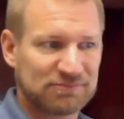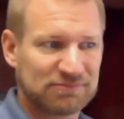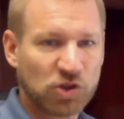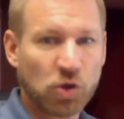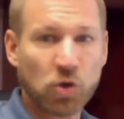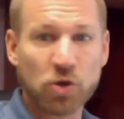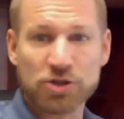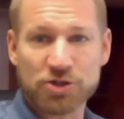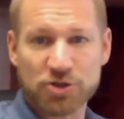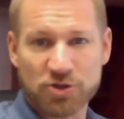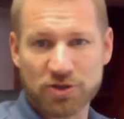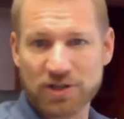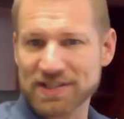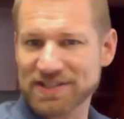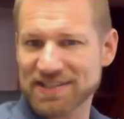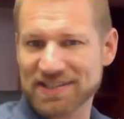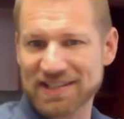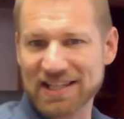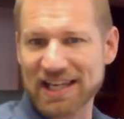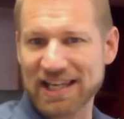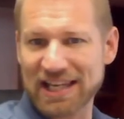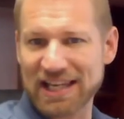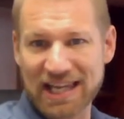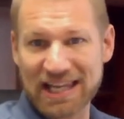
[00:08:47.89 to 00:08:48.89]
torturous,
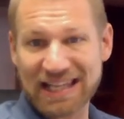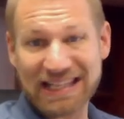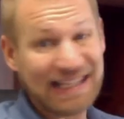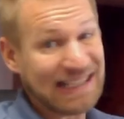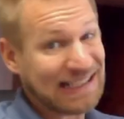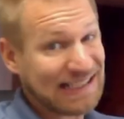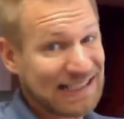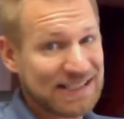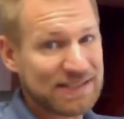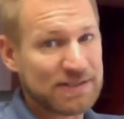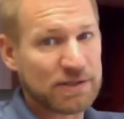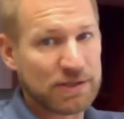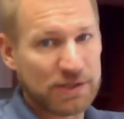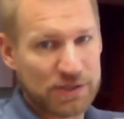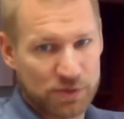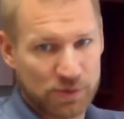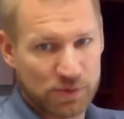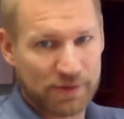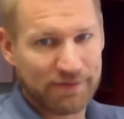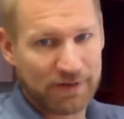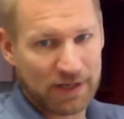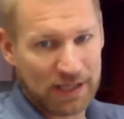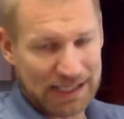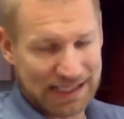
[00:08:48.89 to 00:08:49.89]
and he's
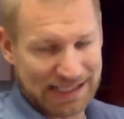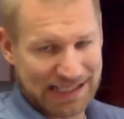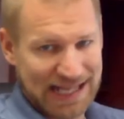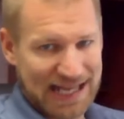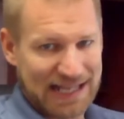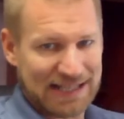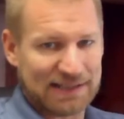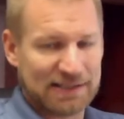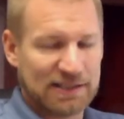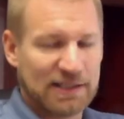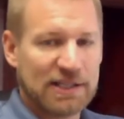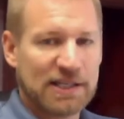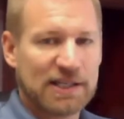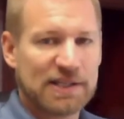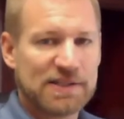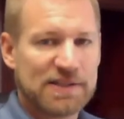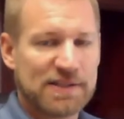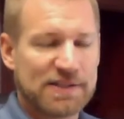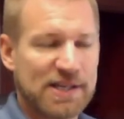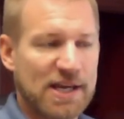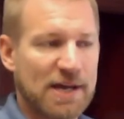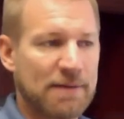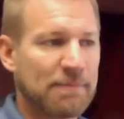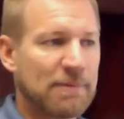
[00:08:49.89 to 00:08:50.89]
revealing that
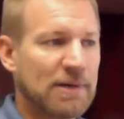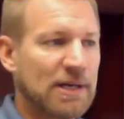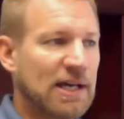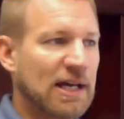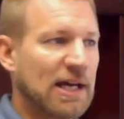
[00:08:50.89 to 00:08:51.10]
to them.